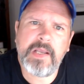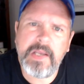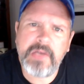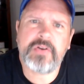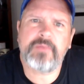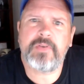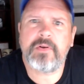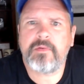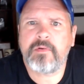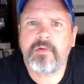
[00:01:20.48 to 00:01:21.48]
each of
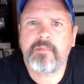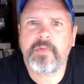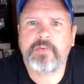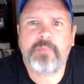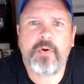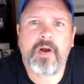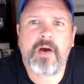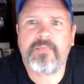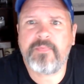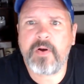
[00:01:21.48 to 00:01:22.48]
you must put
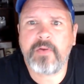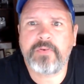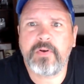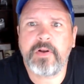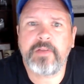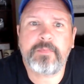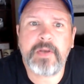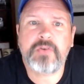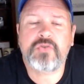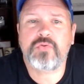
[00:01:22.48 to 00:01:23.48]
off falsehood and
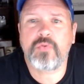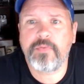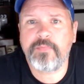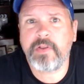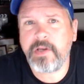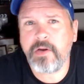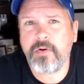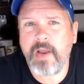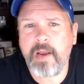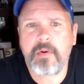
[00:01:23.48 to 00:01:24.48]
speak truthfully to
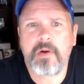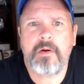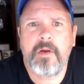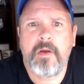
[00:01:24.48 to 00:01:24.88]
your neighbor,